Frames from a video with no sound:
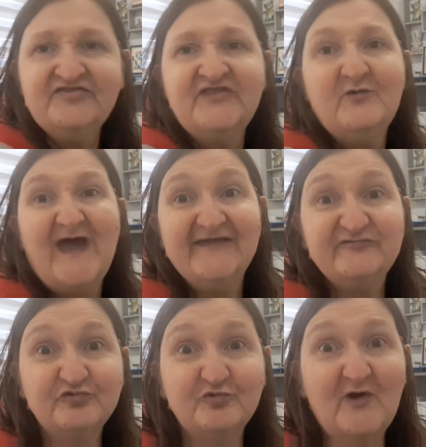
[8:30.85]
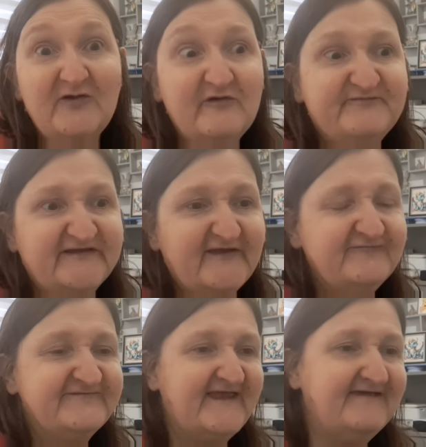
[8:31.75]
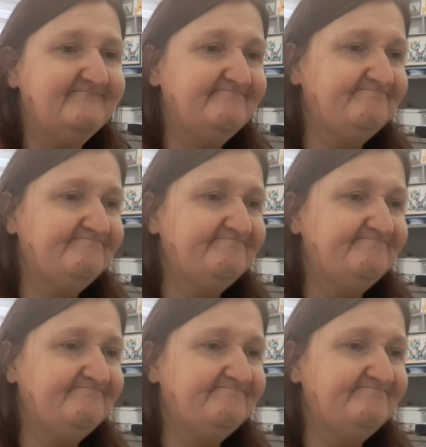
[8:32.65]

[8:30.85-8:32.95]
Now, I don't know how to pronounce it.